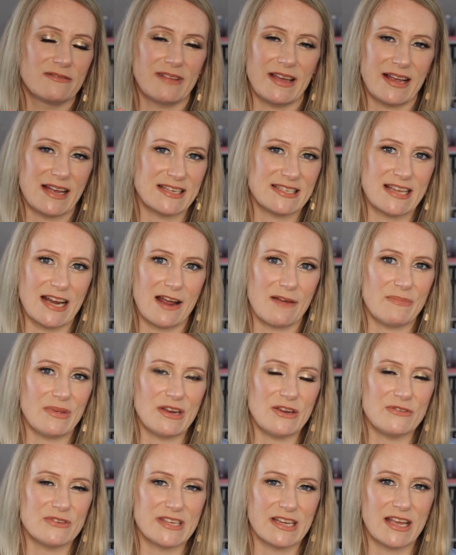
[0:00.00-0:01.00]
like I said, I've
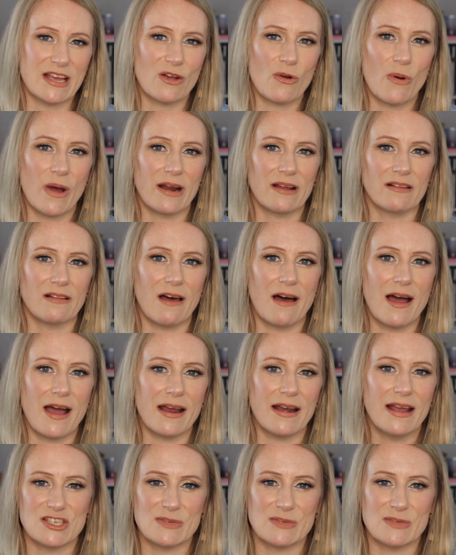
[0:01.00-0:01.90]
been using it quite a lot.